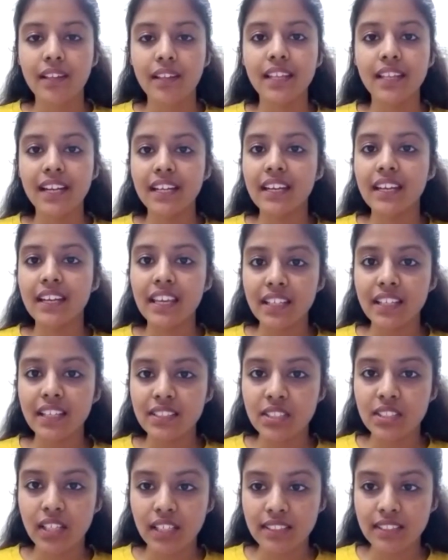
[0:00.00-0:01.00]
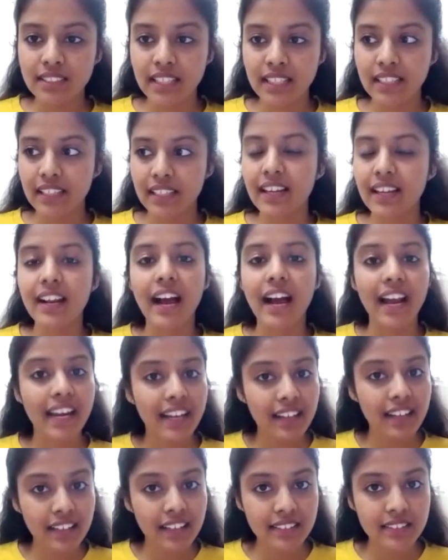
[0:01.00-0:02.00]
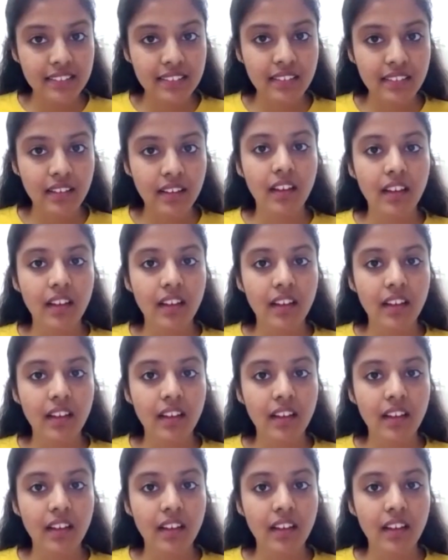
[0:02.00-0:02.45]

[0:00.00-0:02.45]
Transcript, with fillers: They teach us and they guide us.